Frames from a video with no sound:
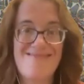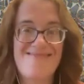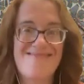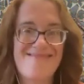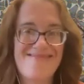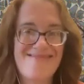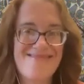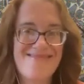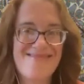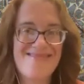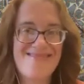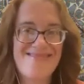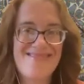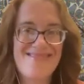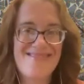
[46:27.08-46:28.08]

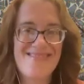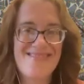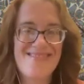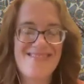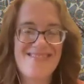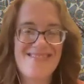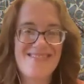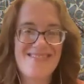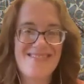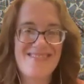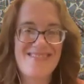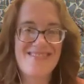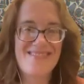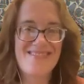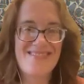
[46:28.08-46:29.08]

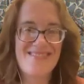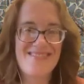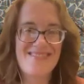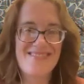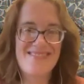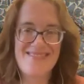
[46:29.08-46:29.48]
This person isn't speaking.